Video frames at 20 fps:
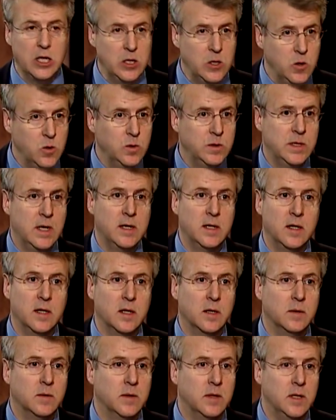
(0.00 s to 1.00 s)
you send in
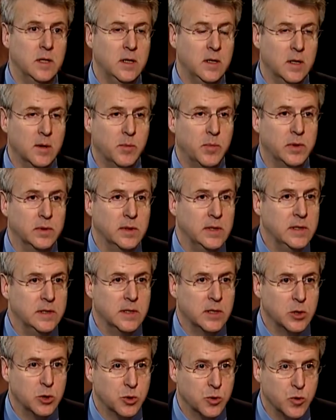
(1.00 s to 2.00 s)
the
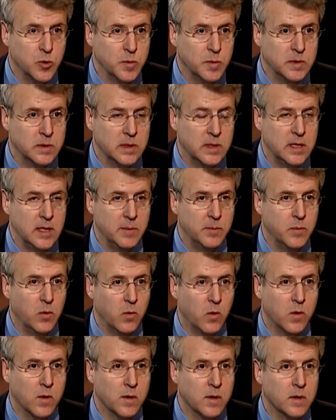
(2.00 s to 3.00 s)
policing troops to keep
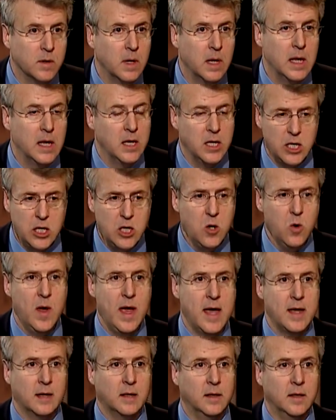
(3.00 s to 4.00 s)
order, you
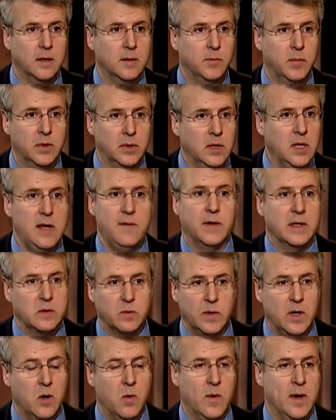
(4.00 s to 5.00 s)
handle it. Believe us,
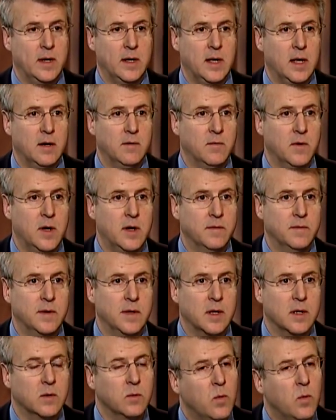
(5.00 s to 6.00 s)
we don't want to get involved there.